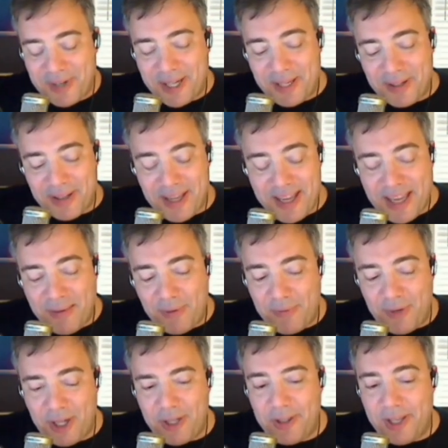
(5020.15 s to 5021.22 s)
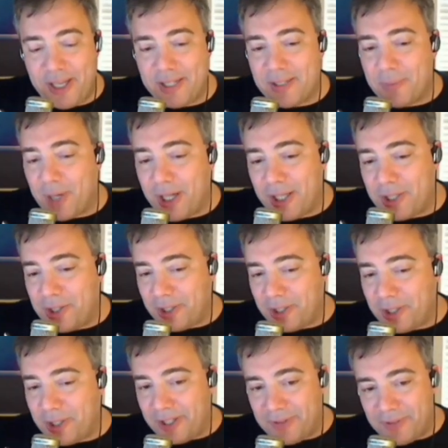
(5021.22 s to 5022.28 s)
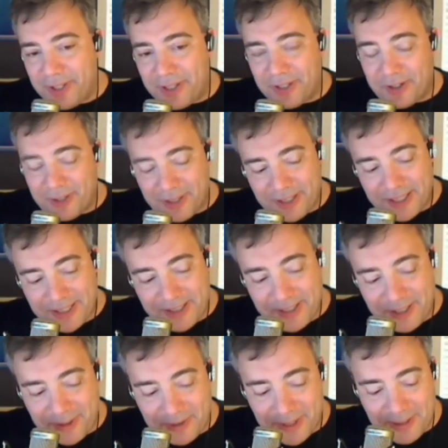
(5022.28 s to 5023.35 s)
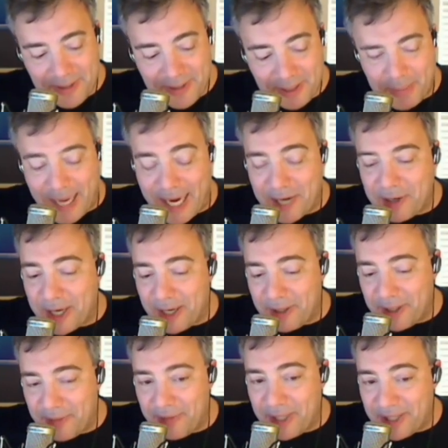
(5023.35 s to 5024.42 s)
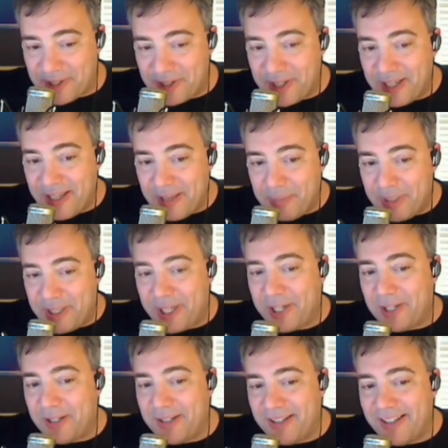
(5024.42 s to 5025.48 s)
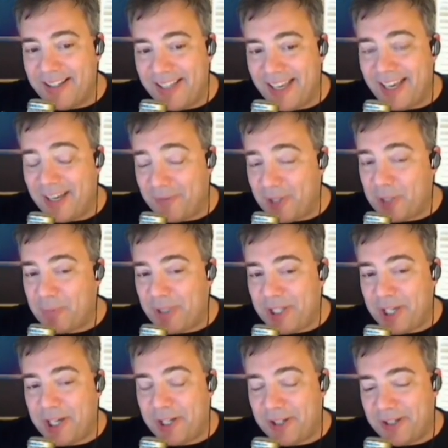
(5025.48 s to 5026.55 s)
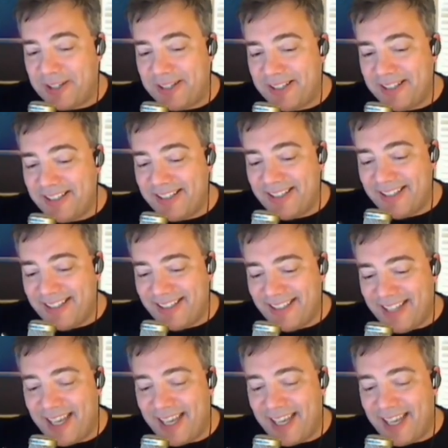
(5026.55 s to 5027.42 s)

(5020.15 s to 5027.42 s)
It's funny if you follow the entomology of this, or uh, you know the, the background the, of the this butterfly collection. Oh, oh, yeah, oh, you mean the etymology? Okay.